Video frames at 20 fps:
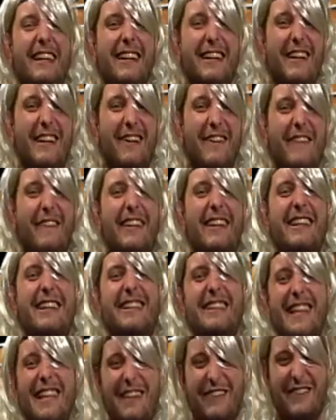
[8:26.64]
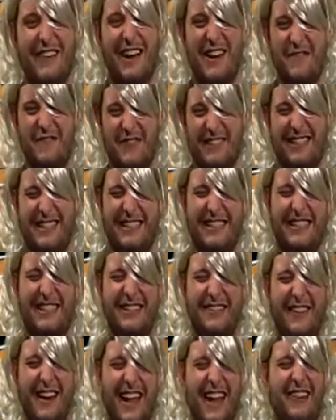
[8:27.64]
what is like up with this
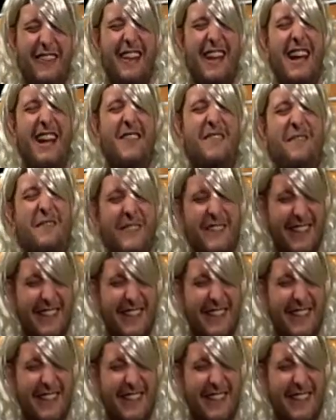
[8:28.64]
saran wrap?